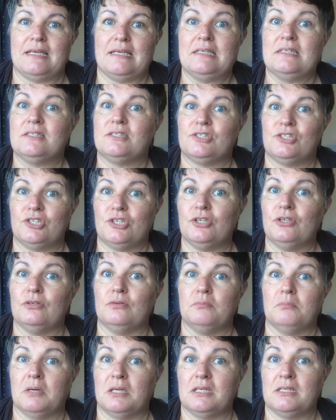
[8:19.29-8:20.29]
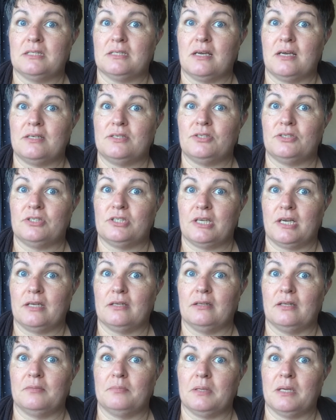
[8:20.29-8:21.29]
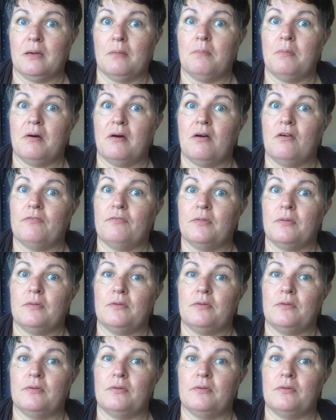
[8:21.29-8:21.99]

is to monetize your channel and become part of the